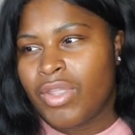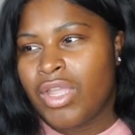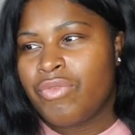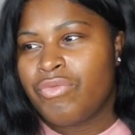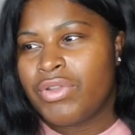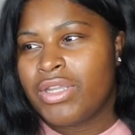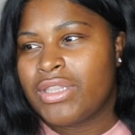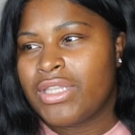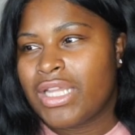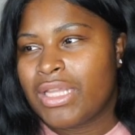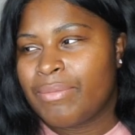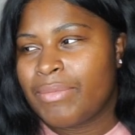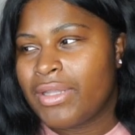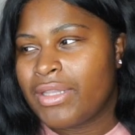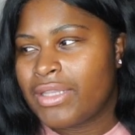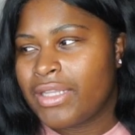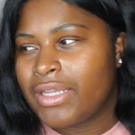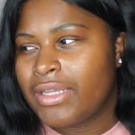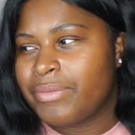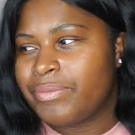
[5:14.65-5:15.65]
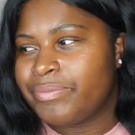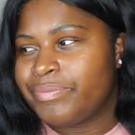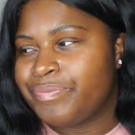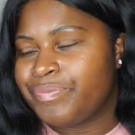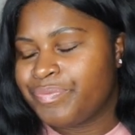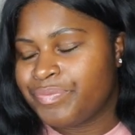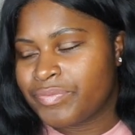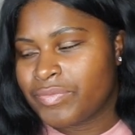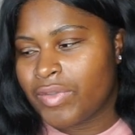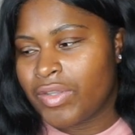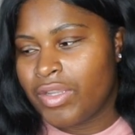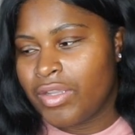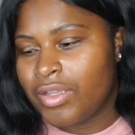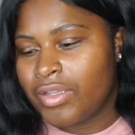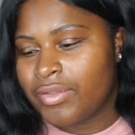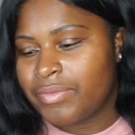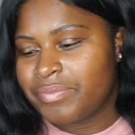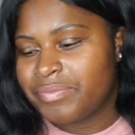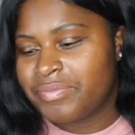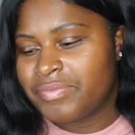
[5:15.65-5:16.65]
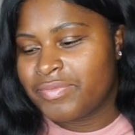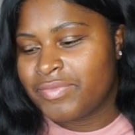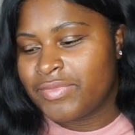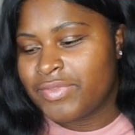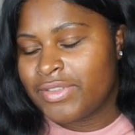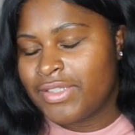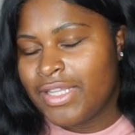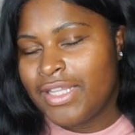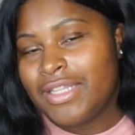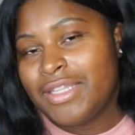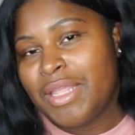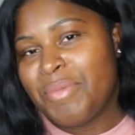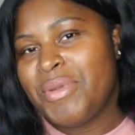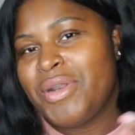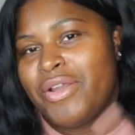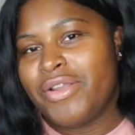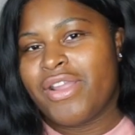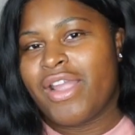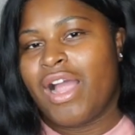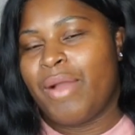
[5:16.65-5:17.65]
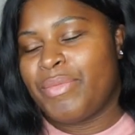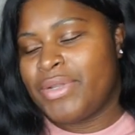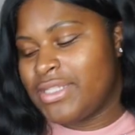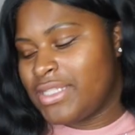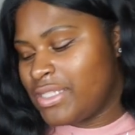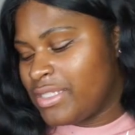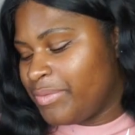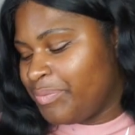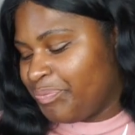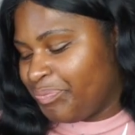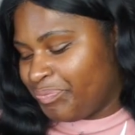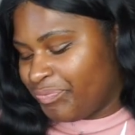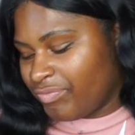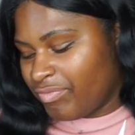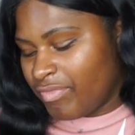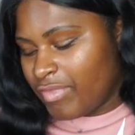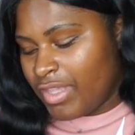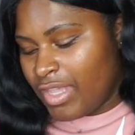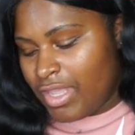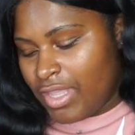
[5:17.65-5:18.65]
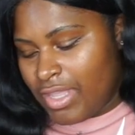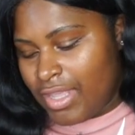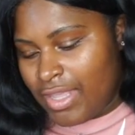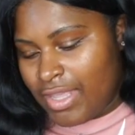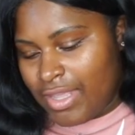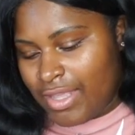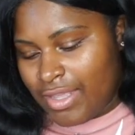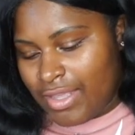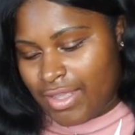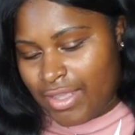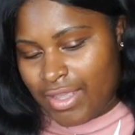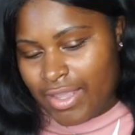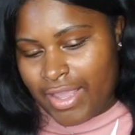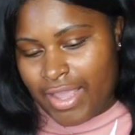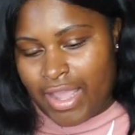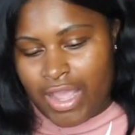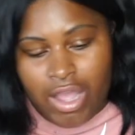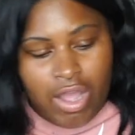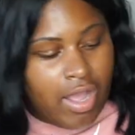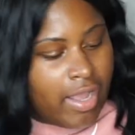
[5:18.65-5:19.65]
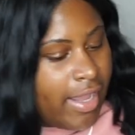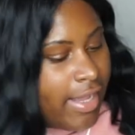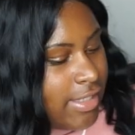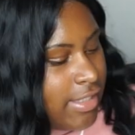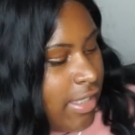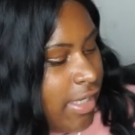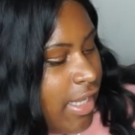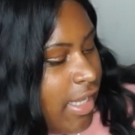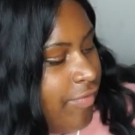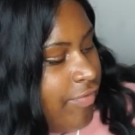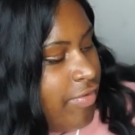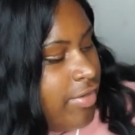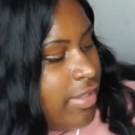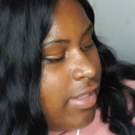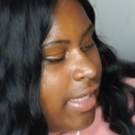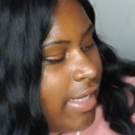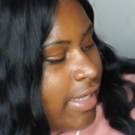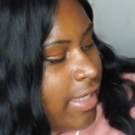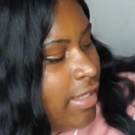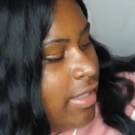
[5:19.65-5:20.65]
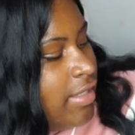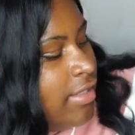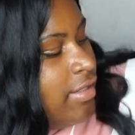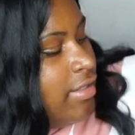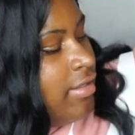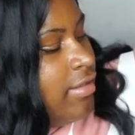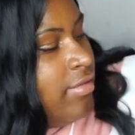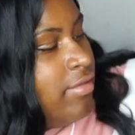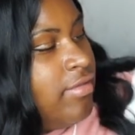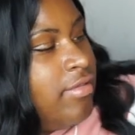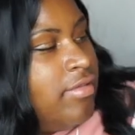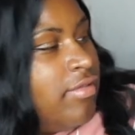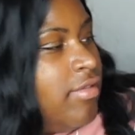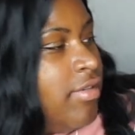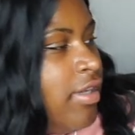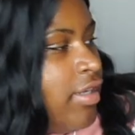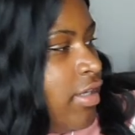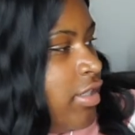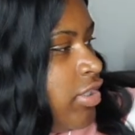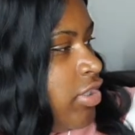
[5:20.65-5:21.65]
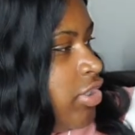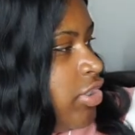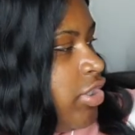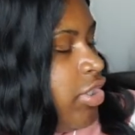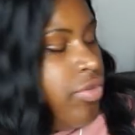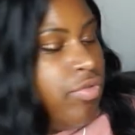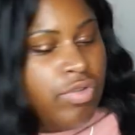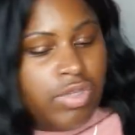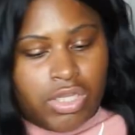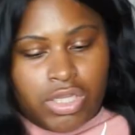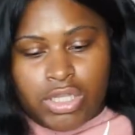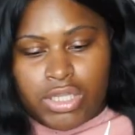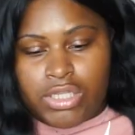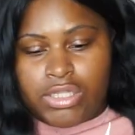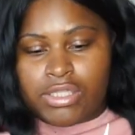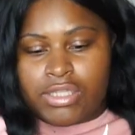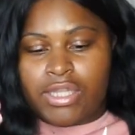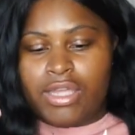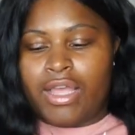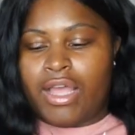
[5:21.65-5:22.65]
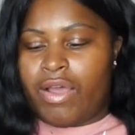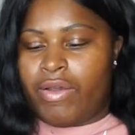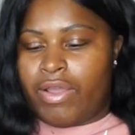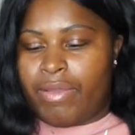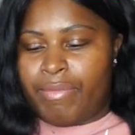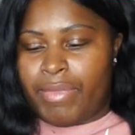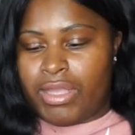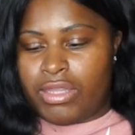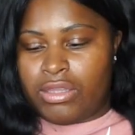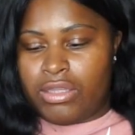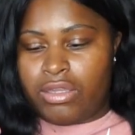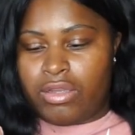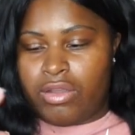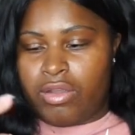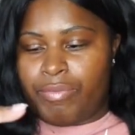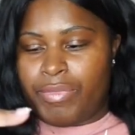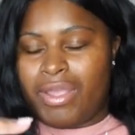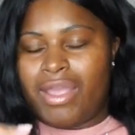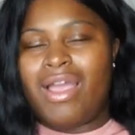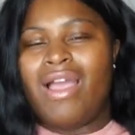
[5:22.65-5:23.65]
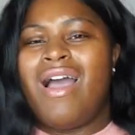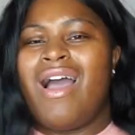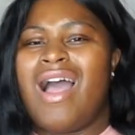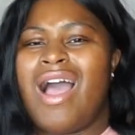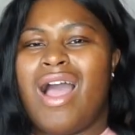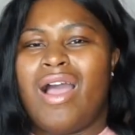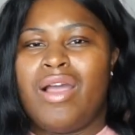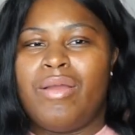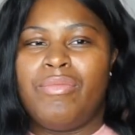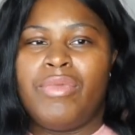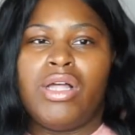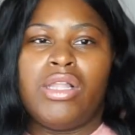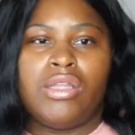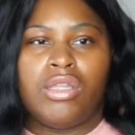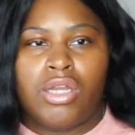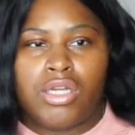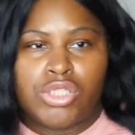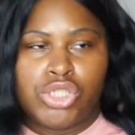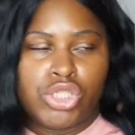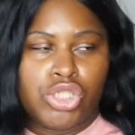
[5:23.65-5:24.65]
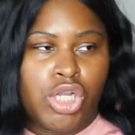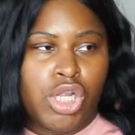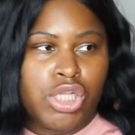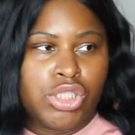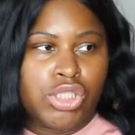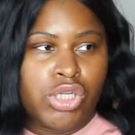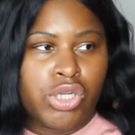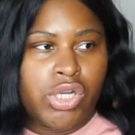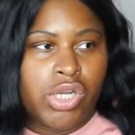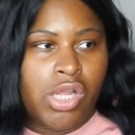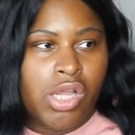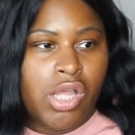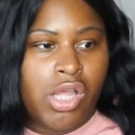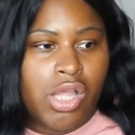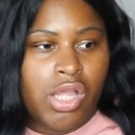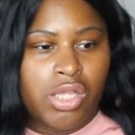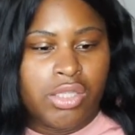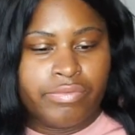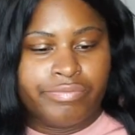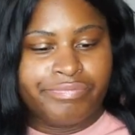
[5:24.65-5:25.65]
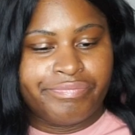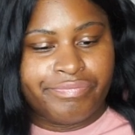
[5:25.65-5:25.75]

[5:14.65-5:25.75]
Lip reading: I'm really thinking about that. Yeah. Let me know your comments. Yeah, I guess I'll give you like, show you guys how I make look on me. I'm a larger size girl.